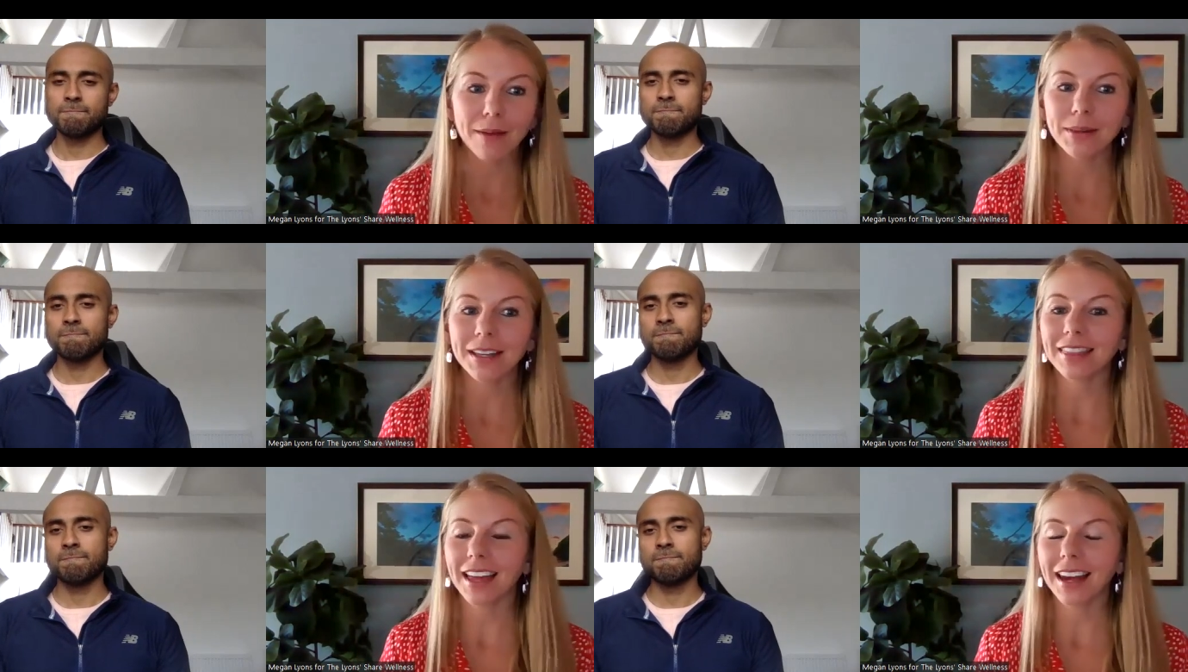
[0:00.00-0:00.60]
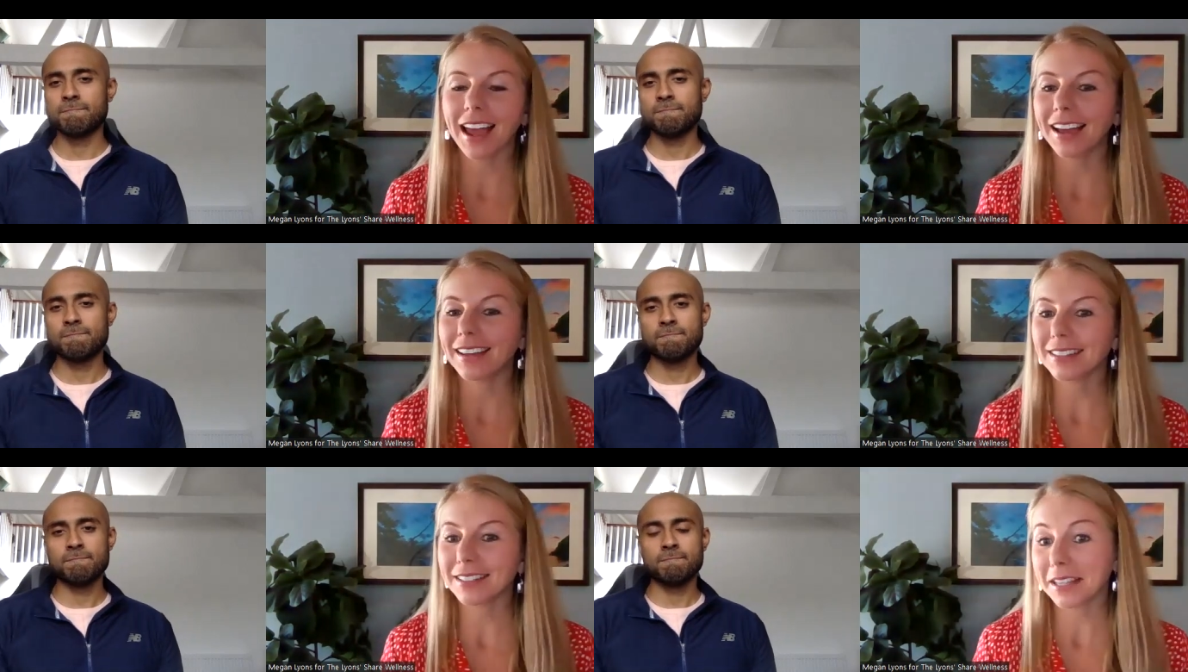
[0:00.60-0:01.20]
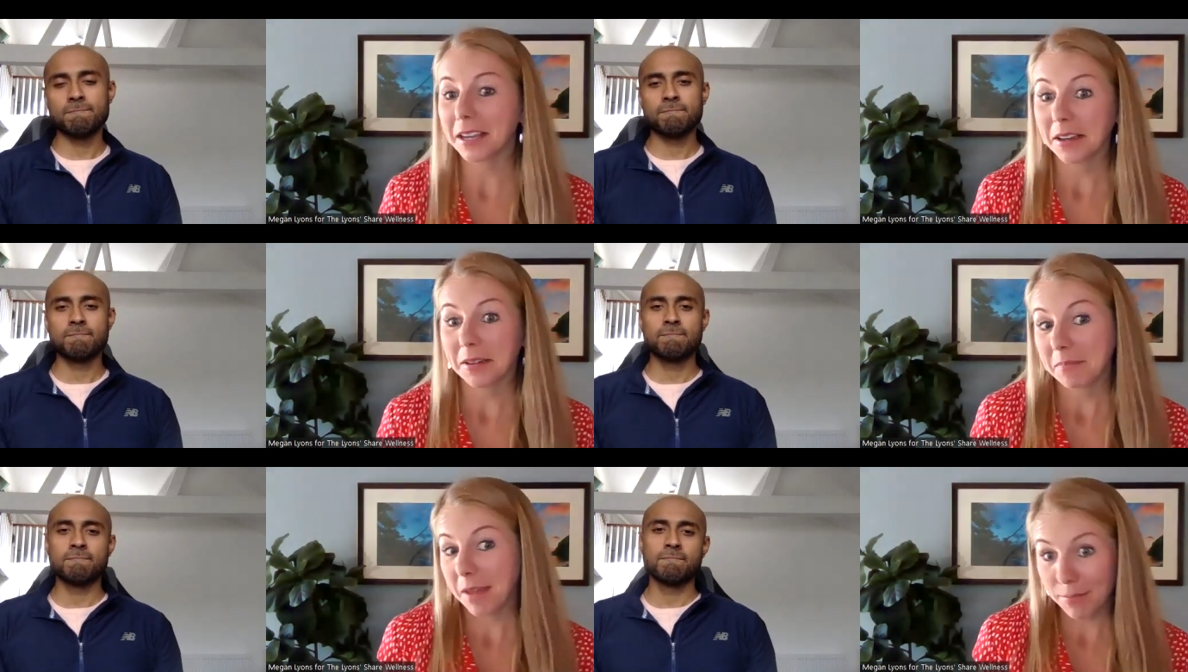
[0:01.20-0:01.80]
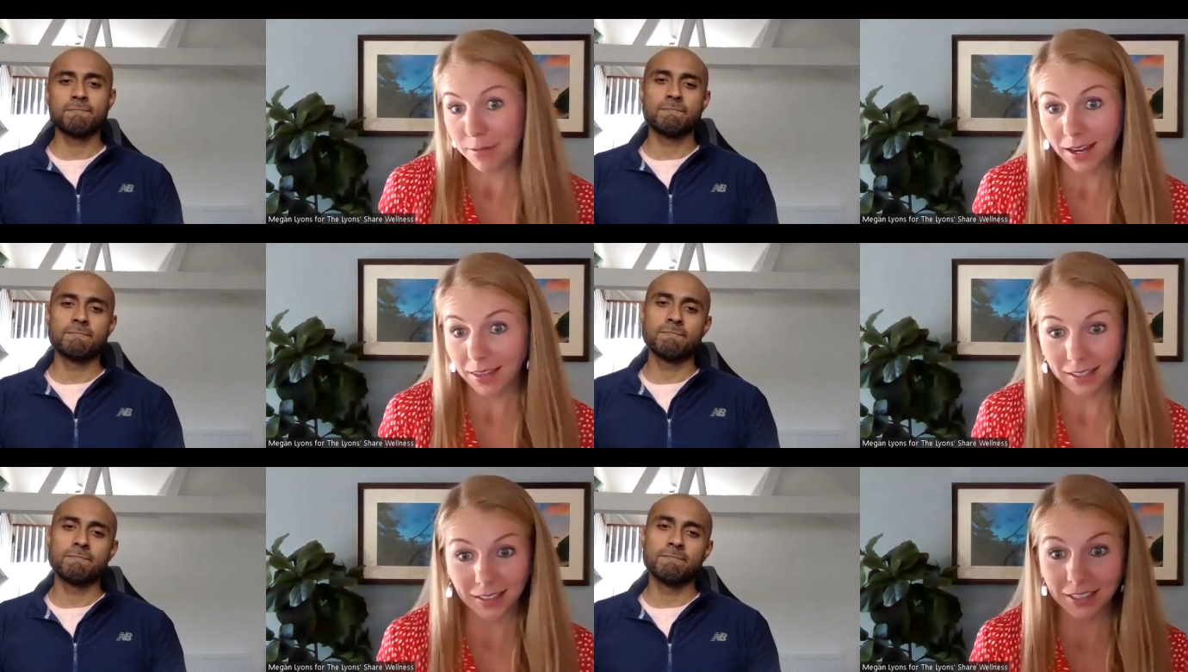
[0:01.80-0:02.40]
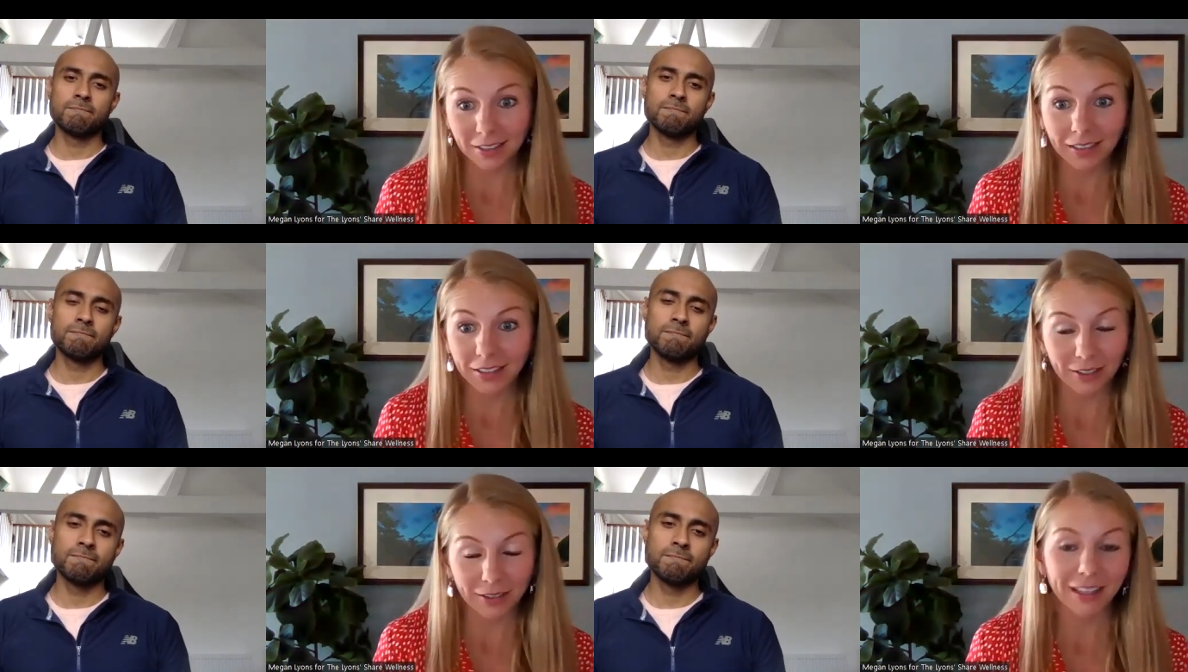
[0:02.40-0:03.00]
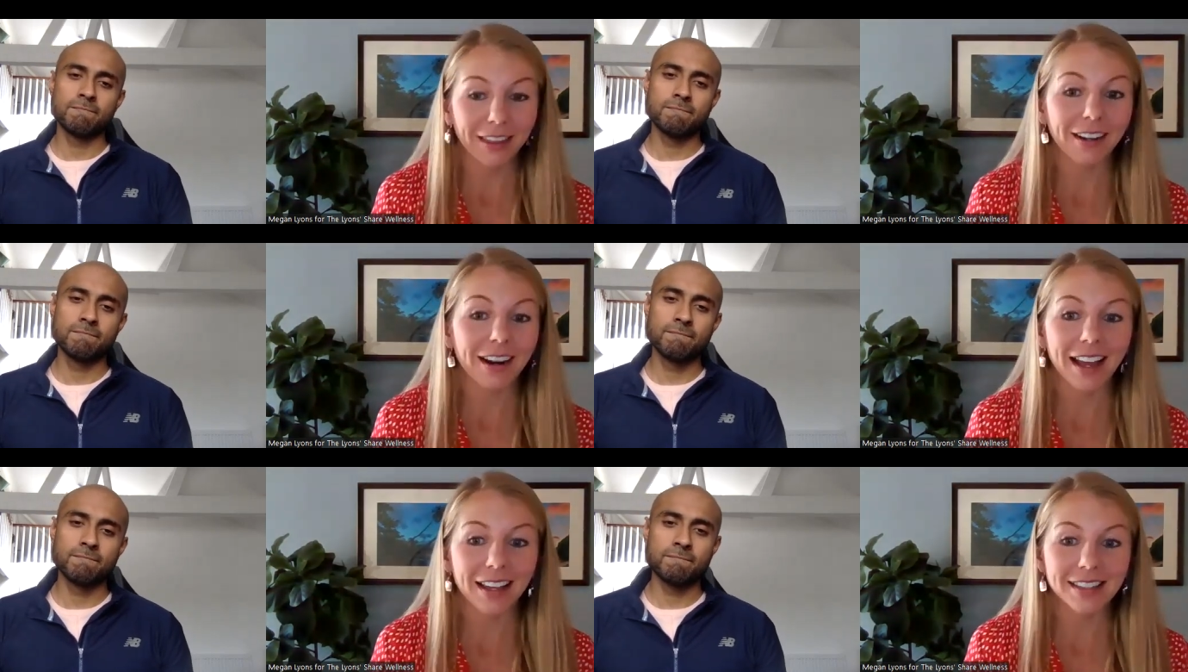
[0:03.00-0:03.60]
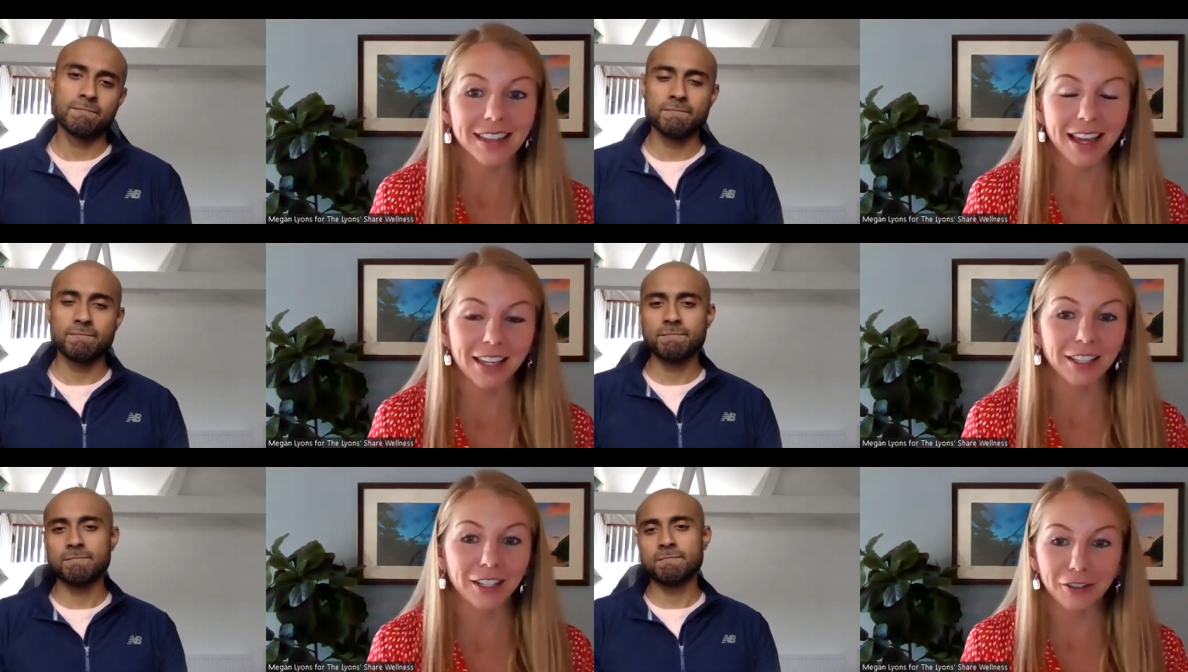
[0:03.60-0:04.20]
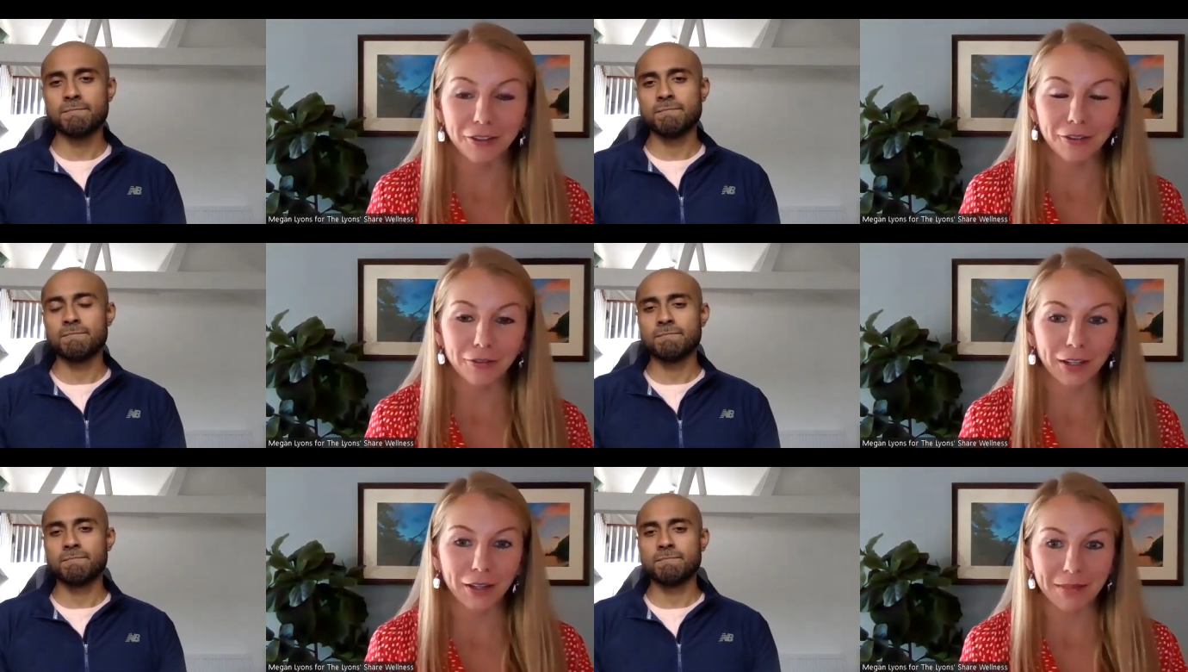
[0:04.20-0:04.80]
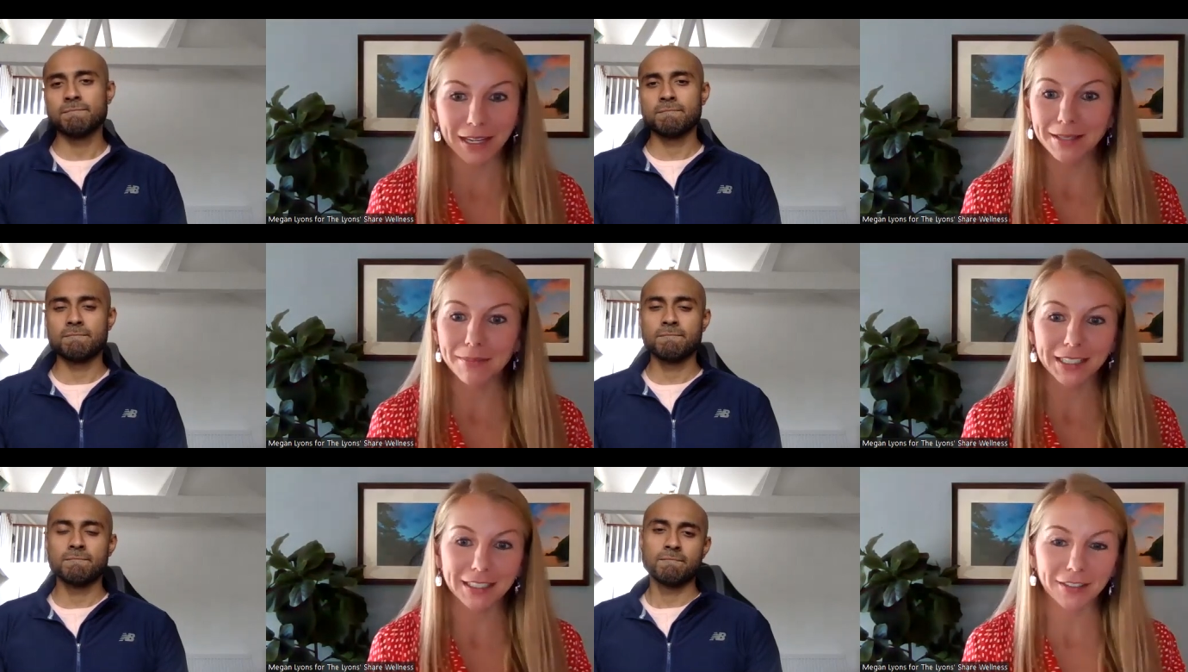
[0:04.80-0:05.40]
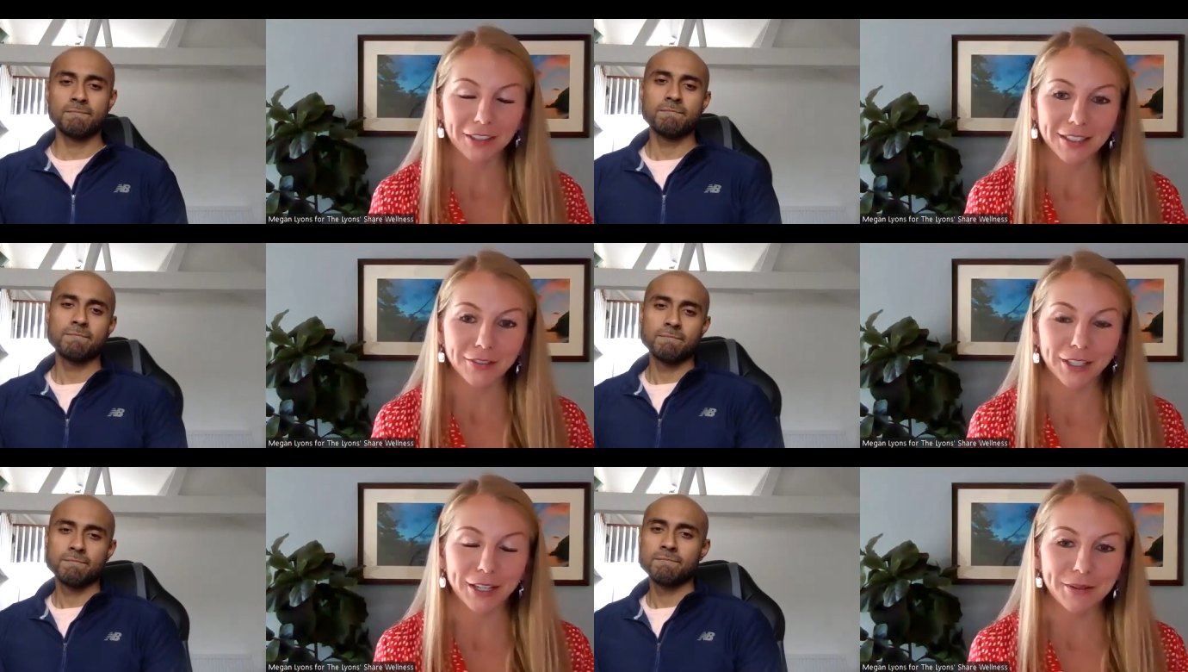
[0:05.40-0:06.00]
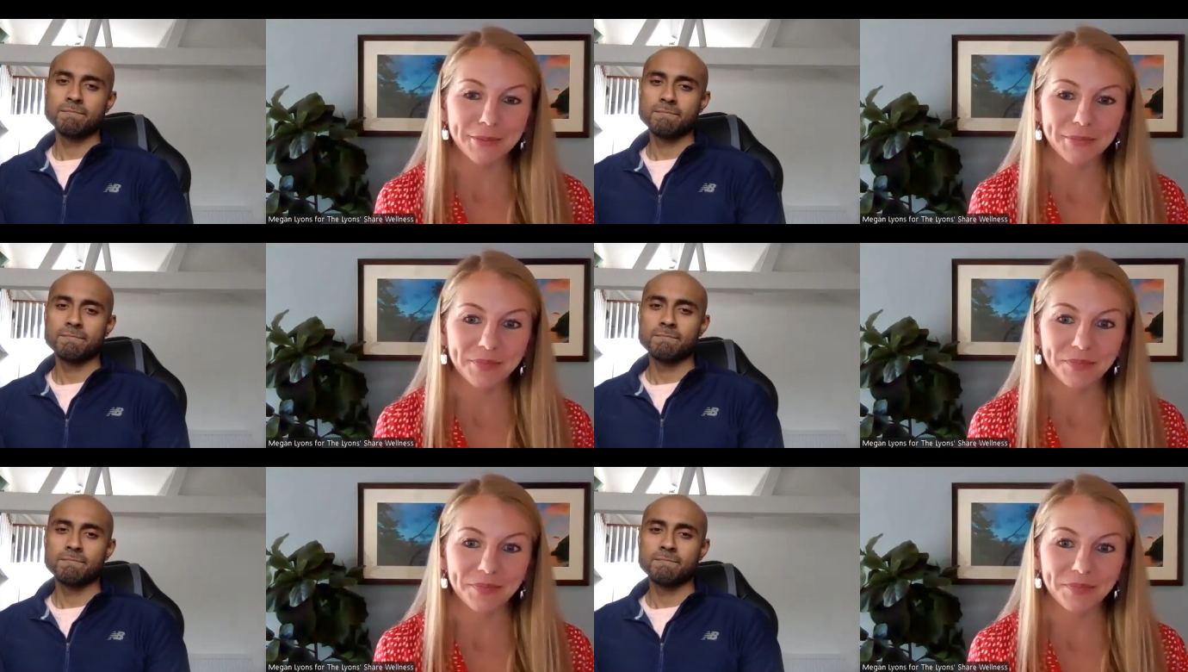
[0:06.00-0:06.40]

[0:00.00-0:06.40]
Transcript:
Speaker 1: habit that has maybe nothing to do even with your eyes that you feel makes a big difference for you?